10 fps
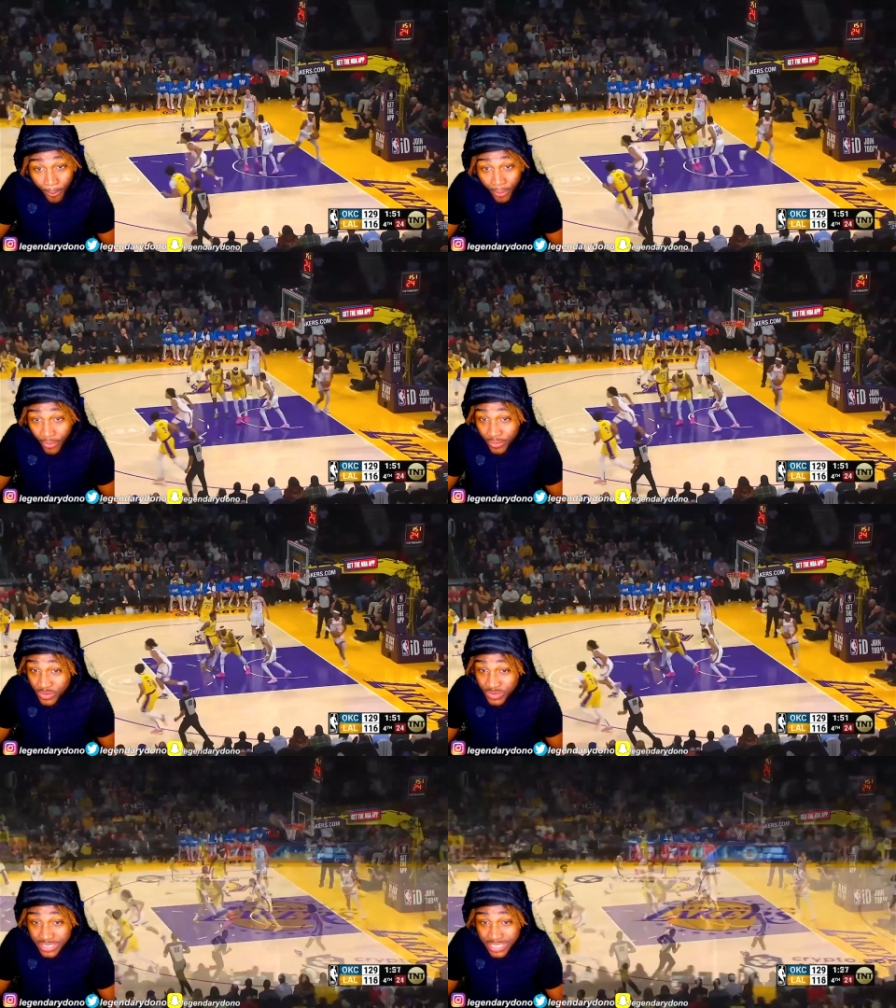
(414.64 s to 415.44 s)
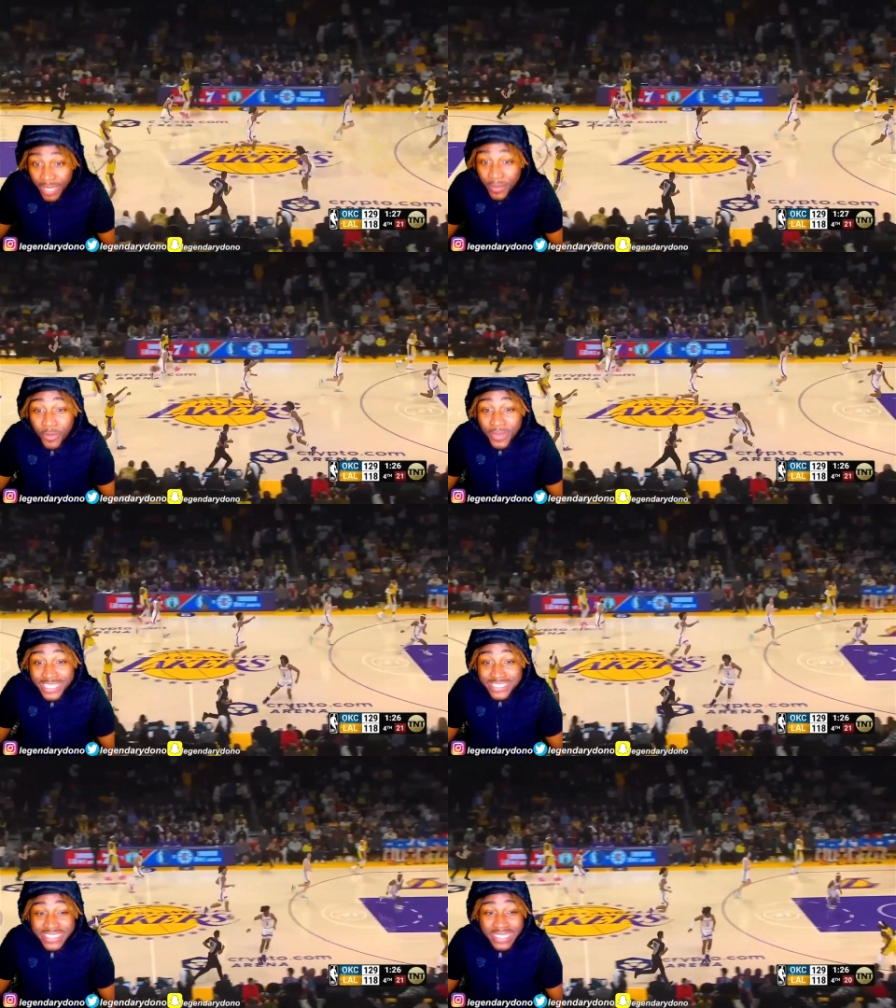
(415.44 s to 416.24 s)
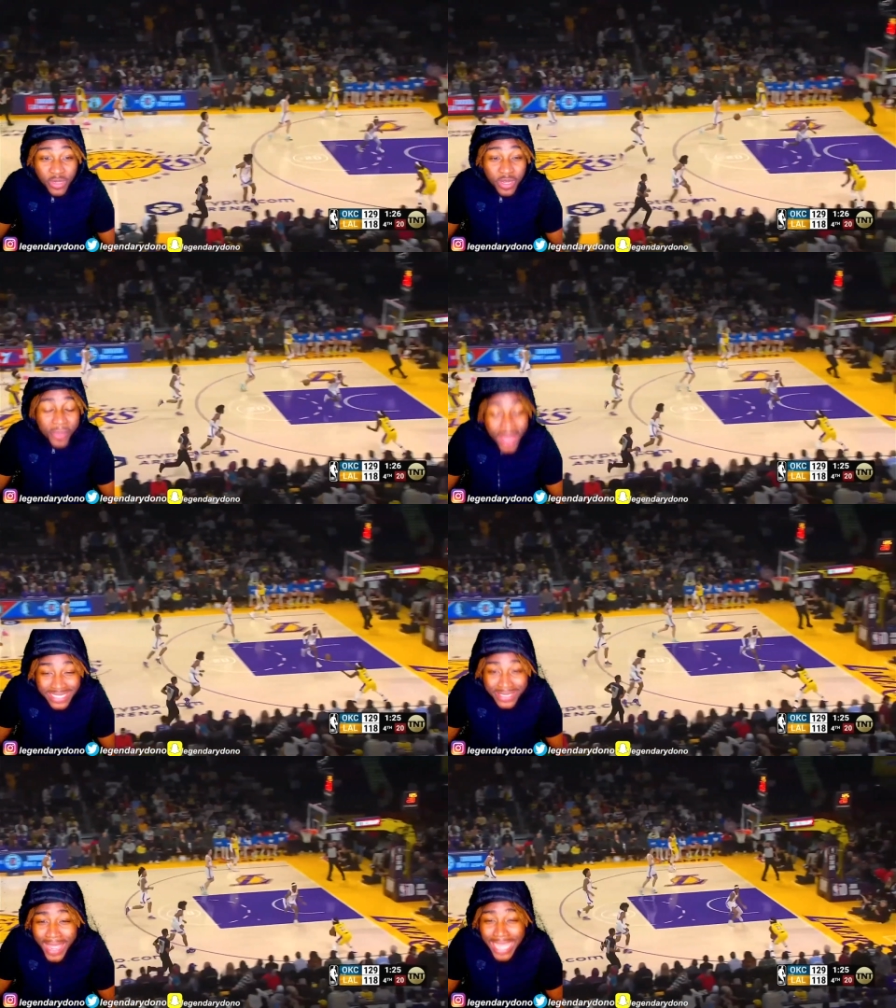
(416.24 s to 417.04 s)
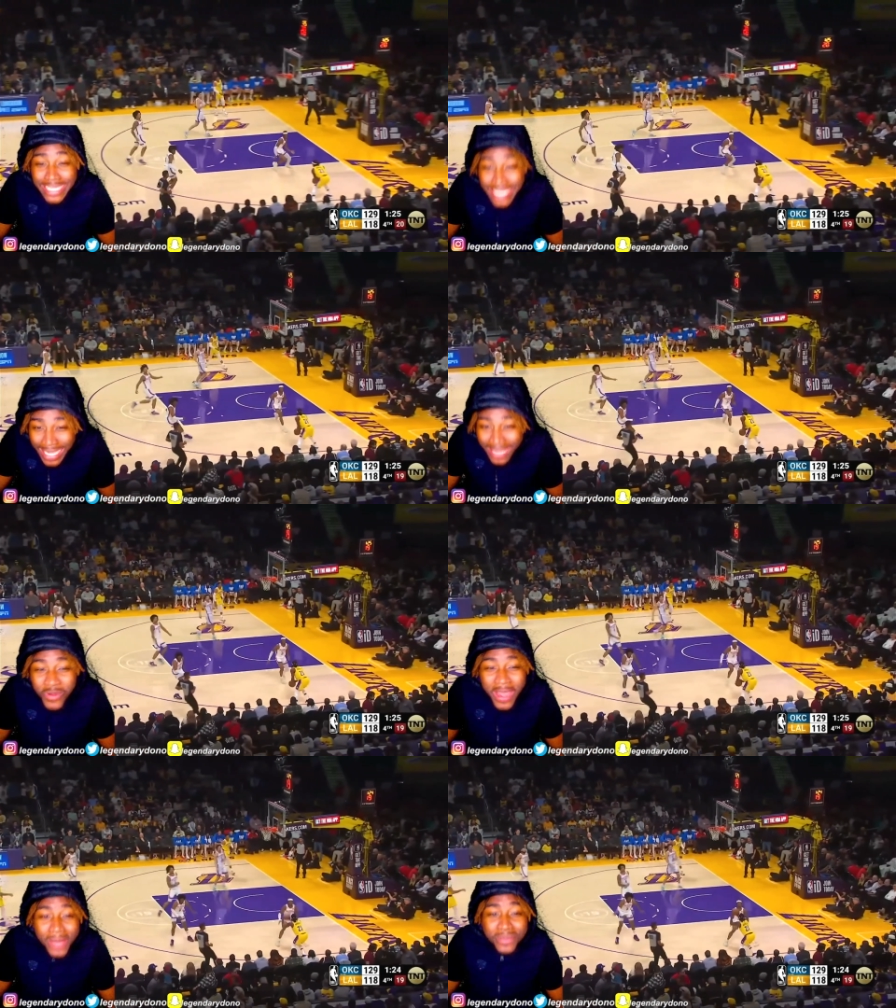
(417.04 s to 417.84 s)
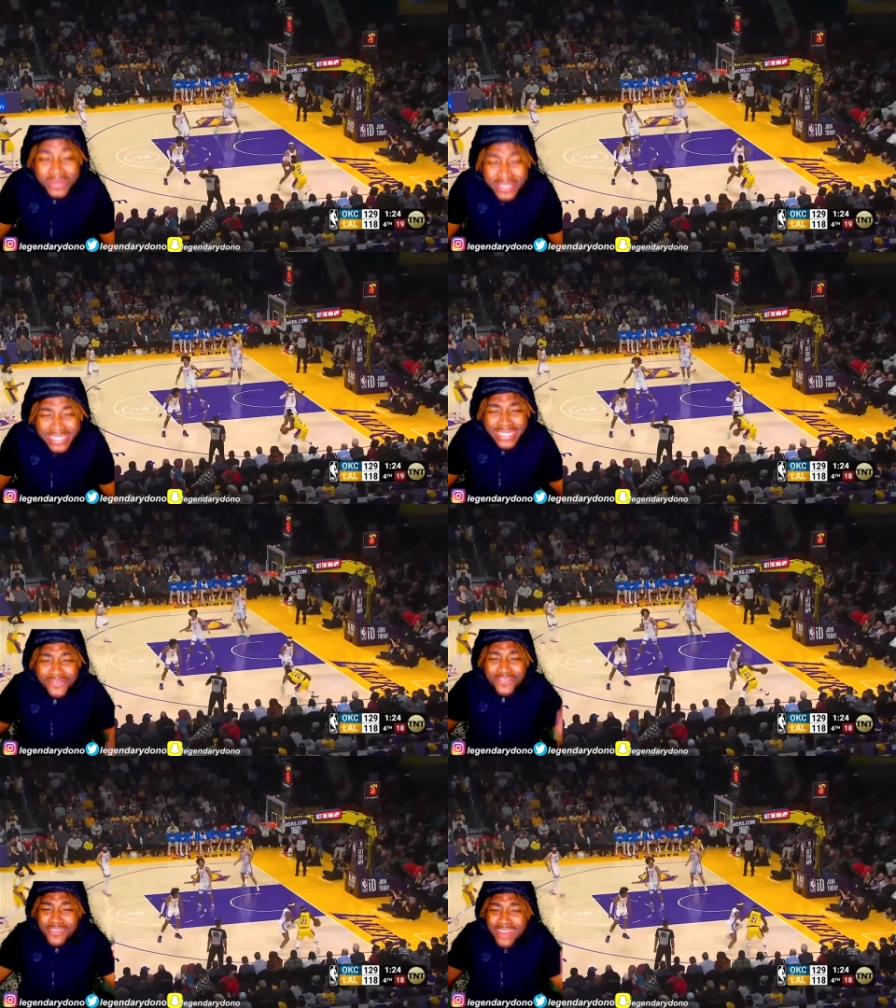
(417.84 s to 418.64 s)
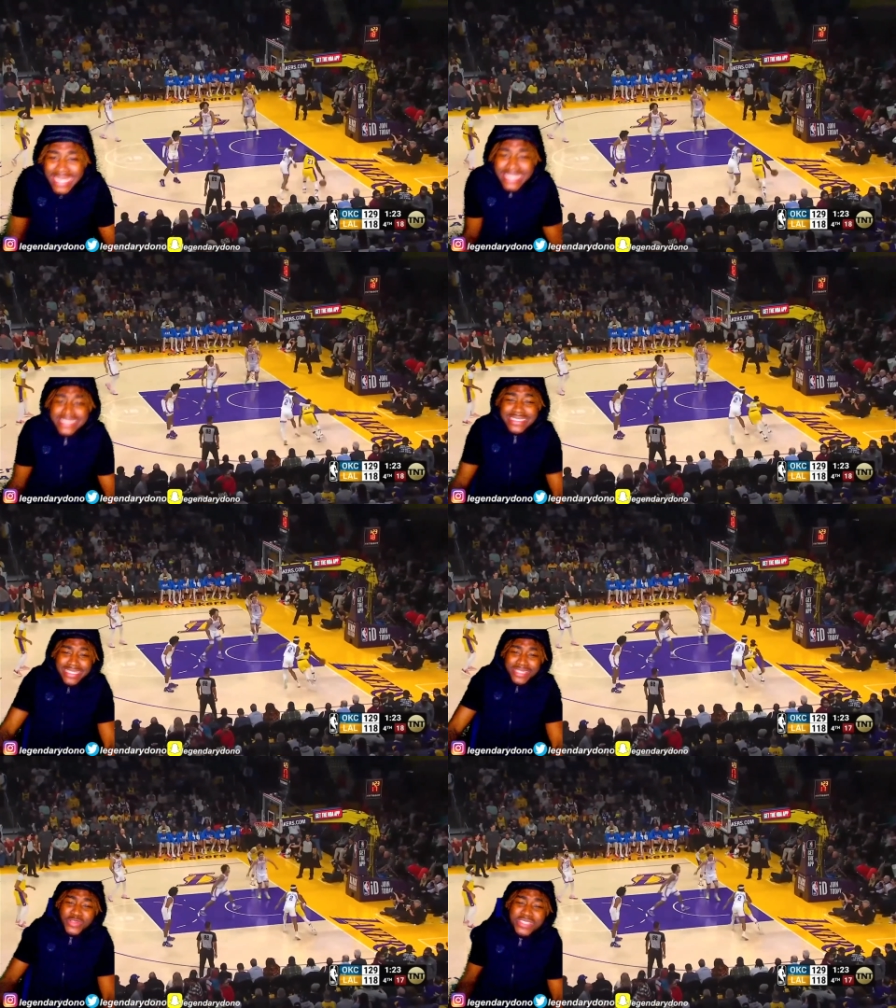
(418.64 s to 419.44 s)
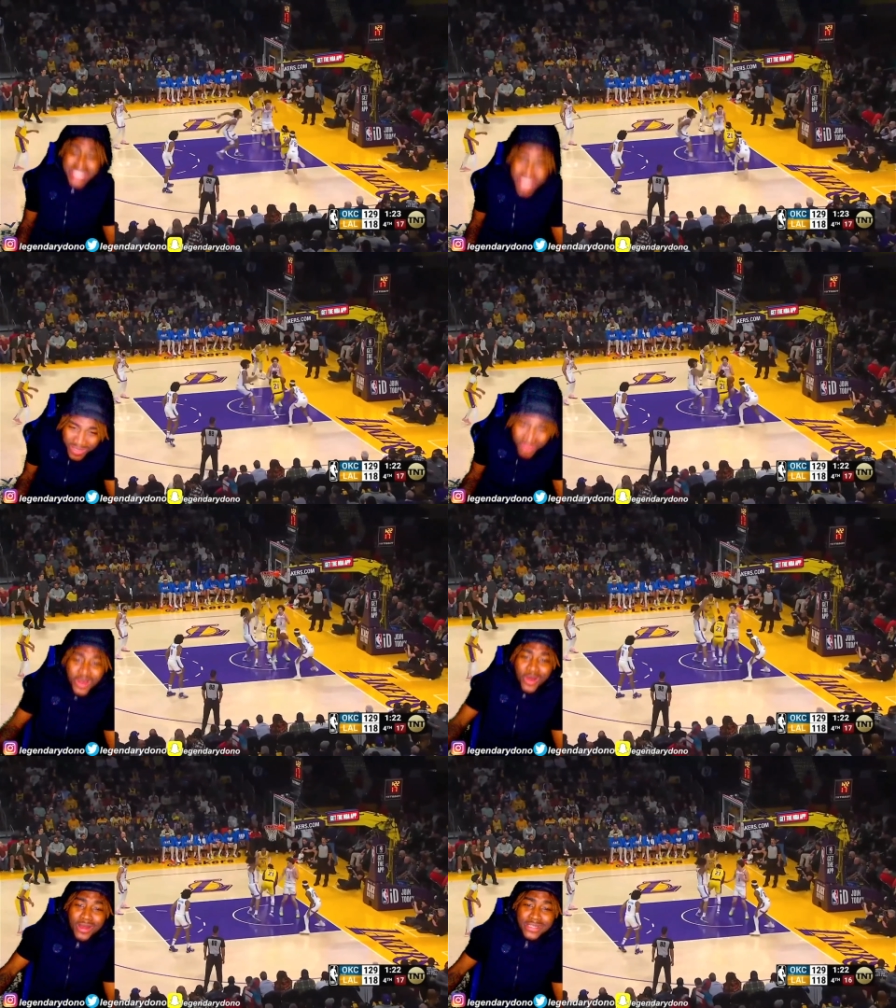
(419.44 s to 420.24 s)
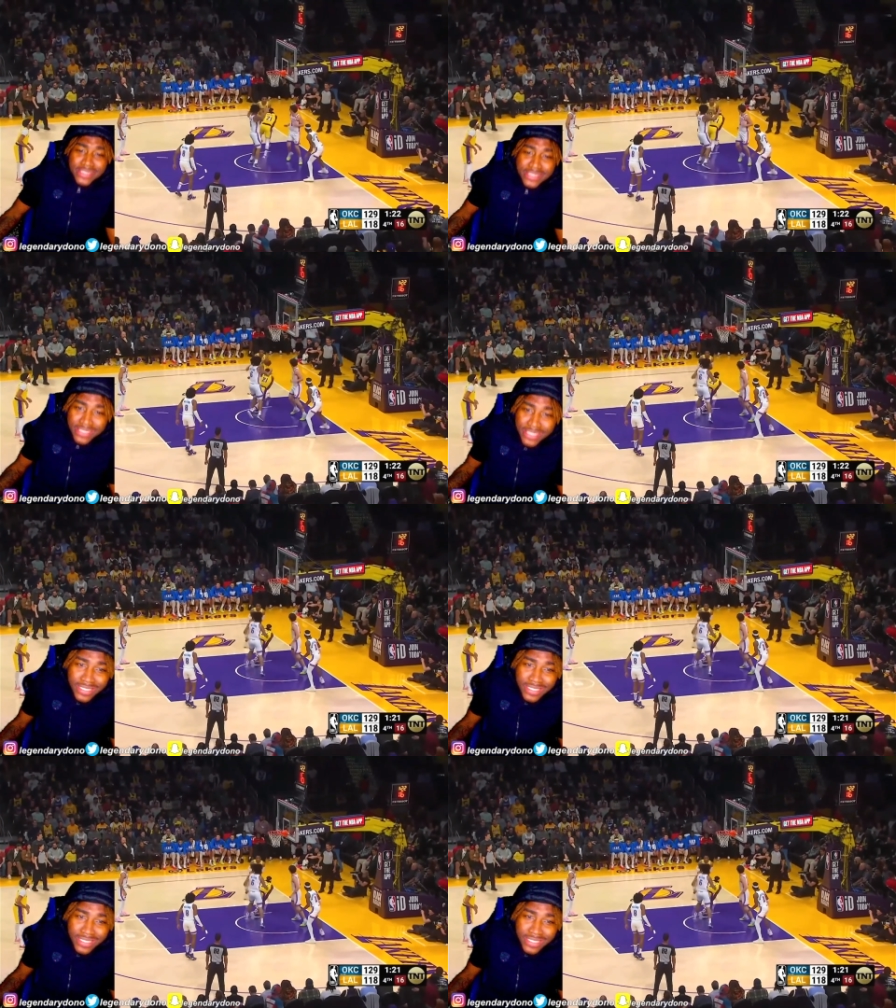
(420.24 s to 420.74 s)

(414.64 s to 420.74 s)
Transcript: Bro, you come on, man. This team on a back-to-back game, you had plenty of rest, and you still lost.